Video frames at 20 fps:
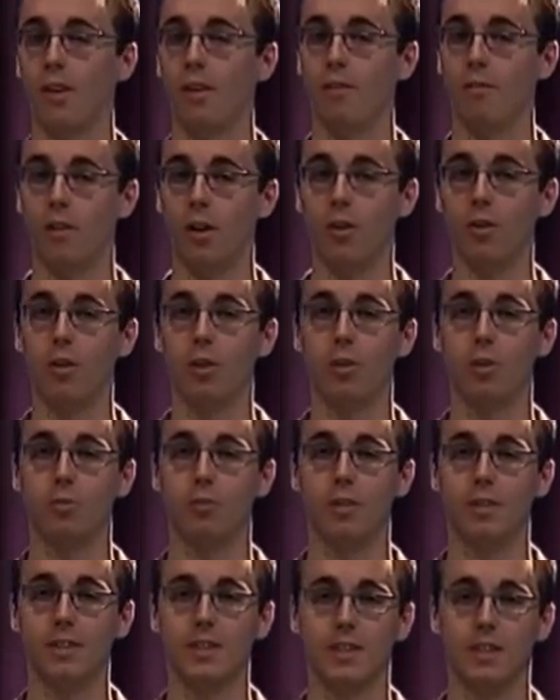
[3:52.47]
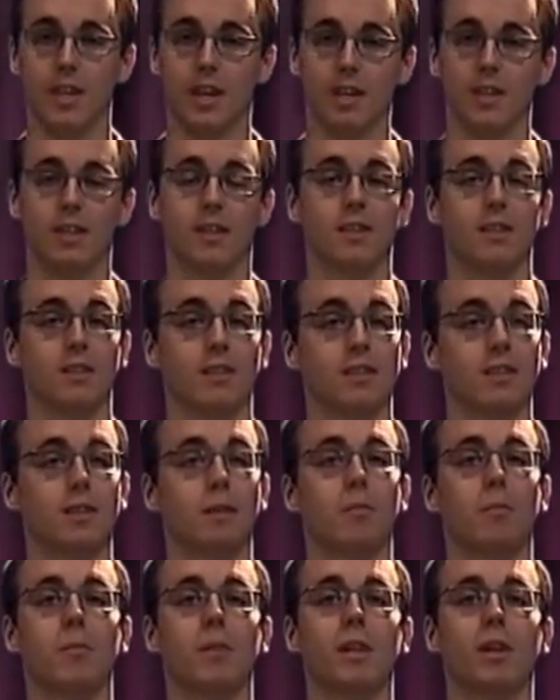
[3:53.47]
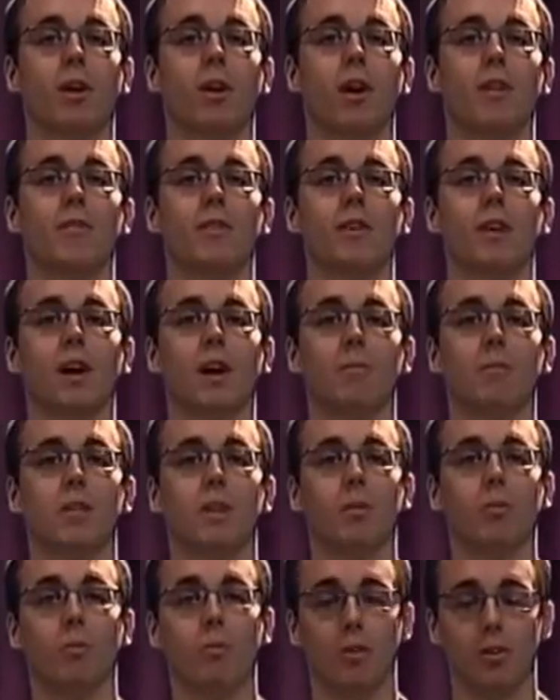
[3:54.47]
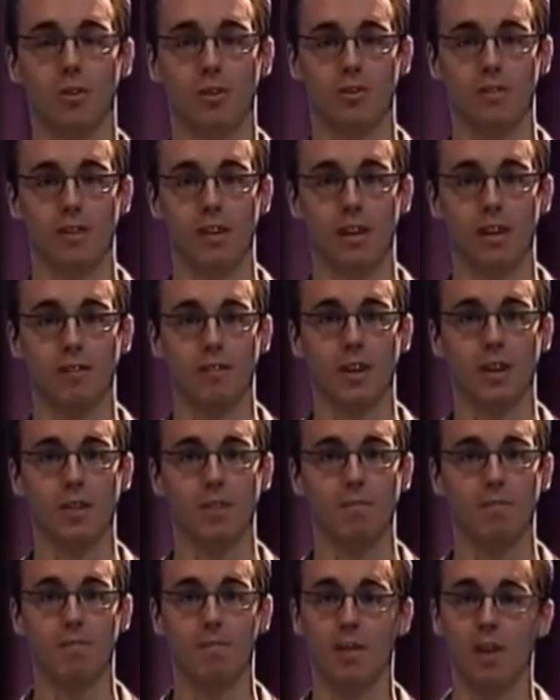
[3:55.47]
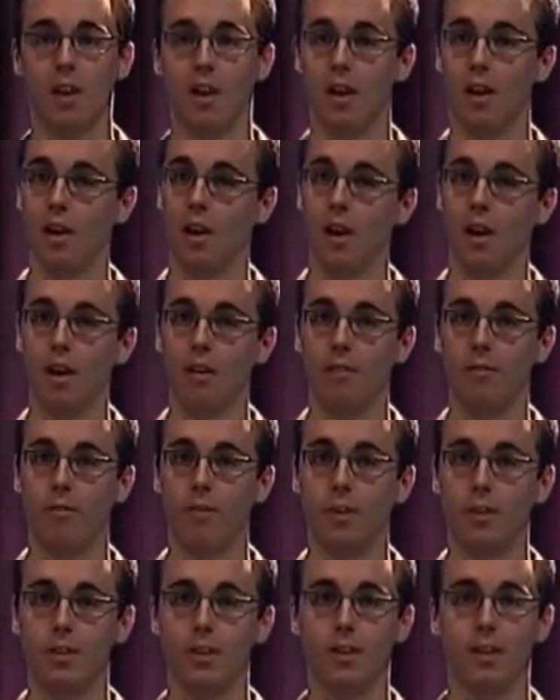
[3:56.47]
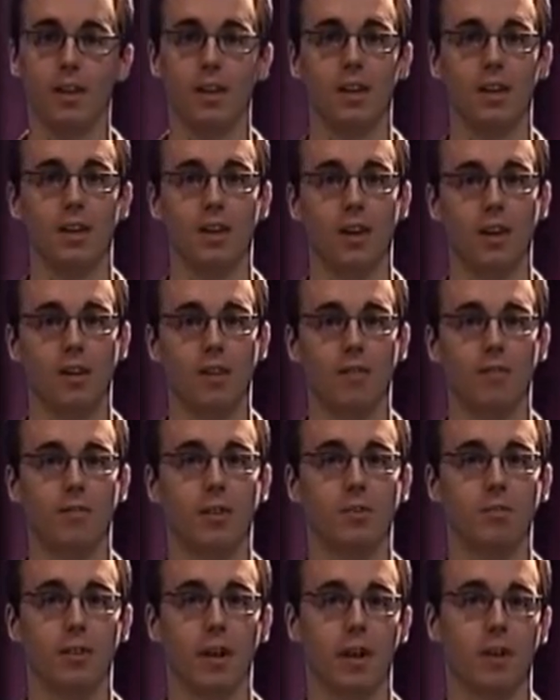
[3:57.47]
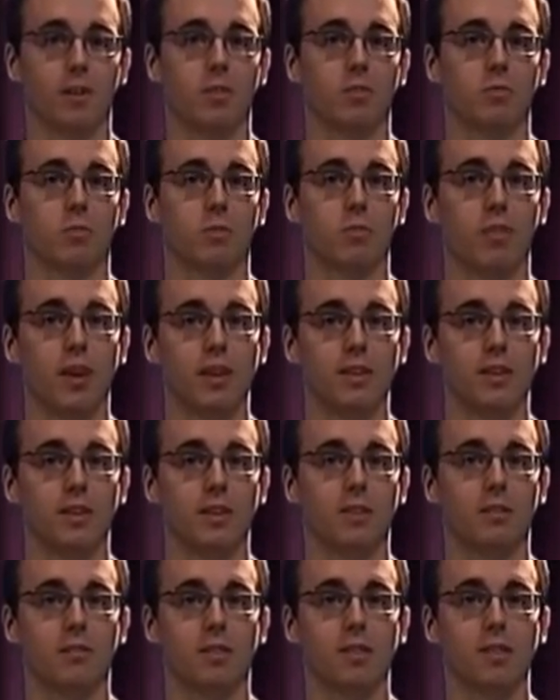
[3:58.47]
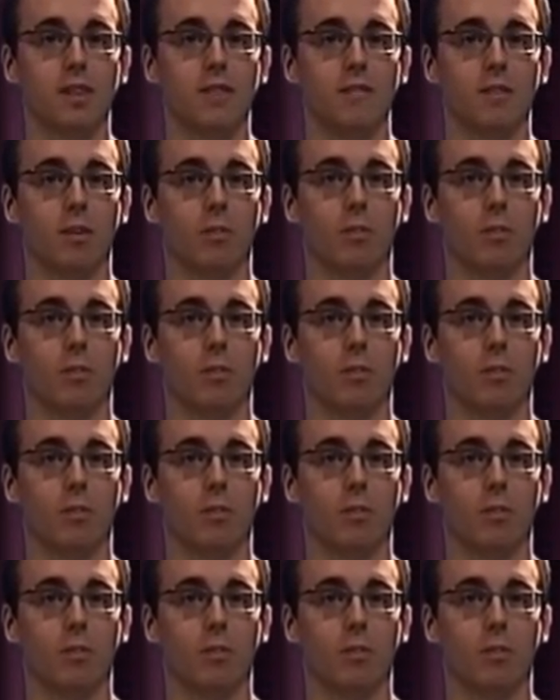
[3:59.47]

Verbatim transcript: Following her presentation, Zimmermann offered up the awards for the evening. Unfortunately, none of the filmmakers were present to receive their